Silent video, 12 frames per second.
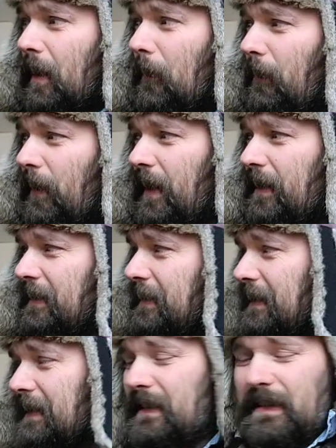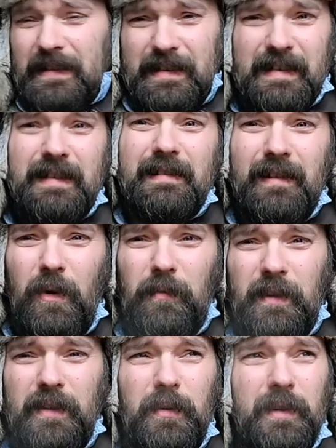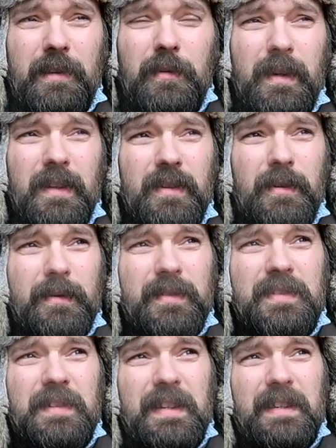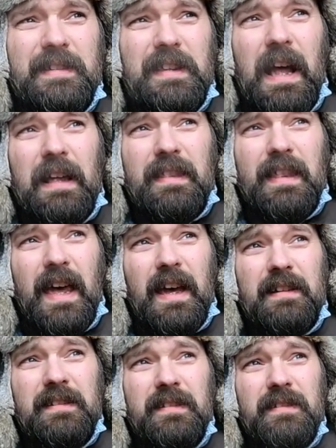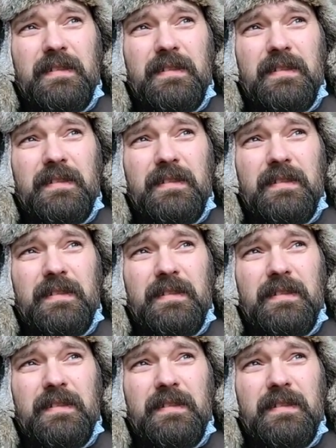But hopefully 2022 is is not that.